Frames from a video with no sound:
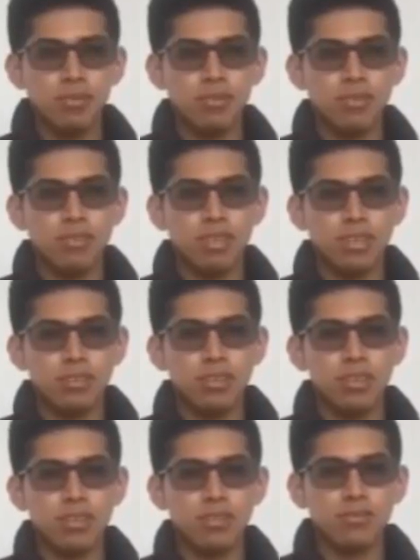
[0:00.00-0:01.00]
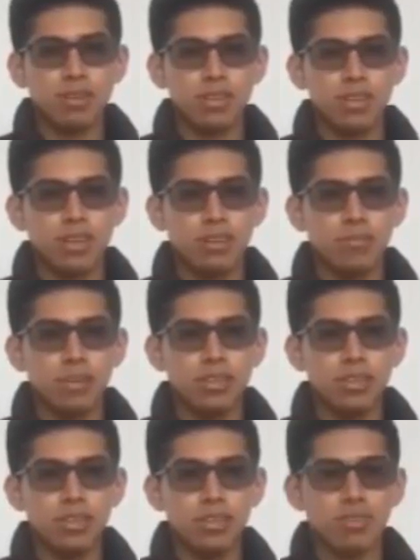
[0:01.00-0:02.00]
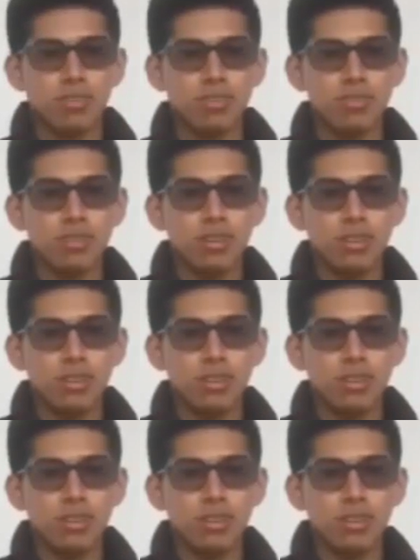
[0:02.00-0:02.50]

political center with a main court